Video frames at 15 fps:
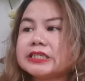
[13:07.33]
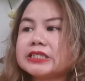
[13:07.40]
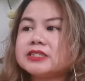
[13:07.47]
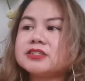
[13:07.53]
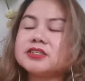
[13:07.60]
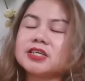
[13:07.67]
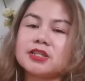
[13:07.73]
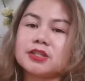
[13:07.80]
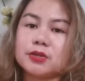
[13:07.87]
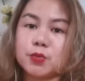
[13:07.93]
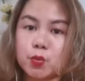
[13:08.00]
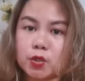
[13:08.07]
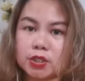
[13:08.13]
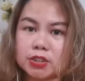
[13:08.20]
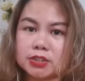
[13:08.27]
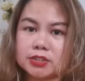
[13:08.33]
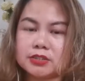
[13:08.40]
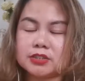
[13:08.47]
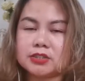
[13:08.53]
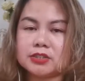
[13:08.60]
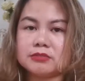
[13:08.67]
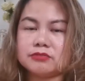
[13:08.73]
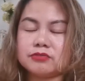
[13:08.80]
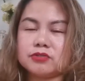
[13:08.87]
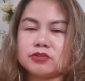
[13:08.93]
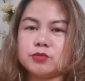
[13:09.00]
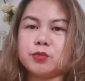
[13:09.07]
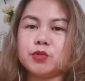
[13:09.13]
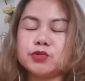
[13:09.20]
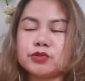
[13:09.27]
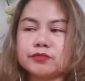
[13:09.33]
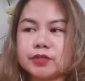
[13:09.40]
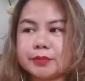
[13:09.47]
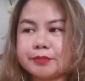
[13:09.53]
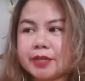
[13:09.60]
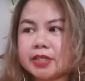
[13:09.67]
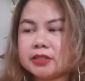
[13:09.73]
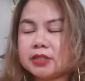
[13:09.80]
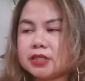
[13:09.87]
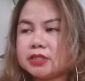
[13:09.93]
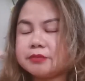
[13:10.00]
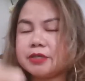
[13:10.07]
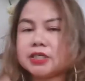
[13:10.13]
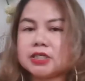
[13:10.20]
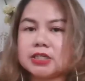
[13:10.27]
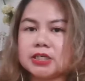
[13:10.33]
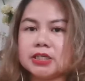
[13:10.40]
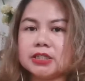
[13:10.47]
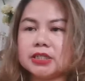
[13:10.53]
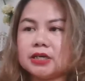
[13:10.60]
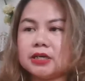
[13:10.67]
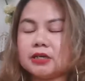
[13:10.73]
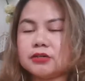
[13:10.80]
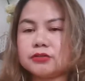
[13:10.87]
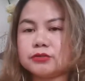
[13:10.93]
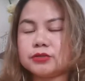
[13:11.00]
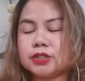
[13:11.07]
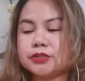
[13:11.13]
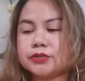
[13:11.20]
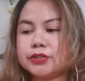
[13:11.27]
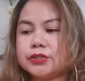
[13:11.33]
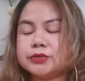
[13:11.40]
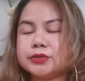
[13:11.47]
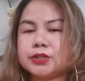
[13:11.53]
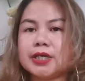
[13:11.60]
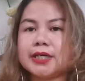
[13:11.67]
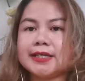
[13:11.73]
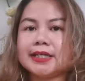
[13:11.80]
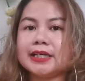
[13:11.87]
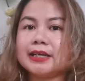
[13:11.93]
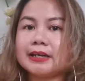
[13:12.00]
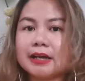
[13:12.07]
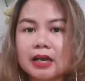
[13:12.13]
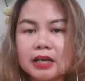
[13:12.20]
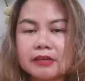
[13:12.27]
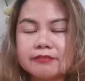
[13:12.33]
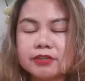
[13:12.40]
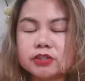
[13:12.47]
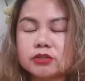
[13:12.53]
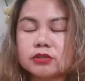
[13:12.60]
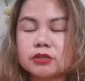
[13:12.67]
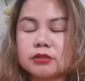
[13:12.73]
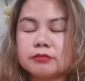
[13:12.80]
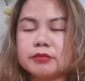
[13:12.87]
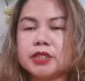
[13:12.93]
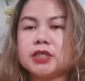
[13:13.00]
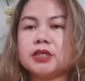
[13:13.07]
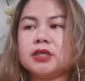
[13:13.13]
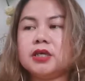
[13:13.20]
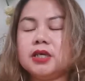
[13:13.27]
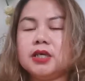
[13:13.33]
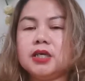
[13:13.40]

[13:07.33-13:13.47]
deeds in the world. Most of their paintings makikita kung ano yung kanilang life. It could be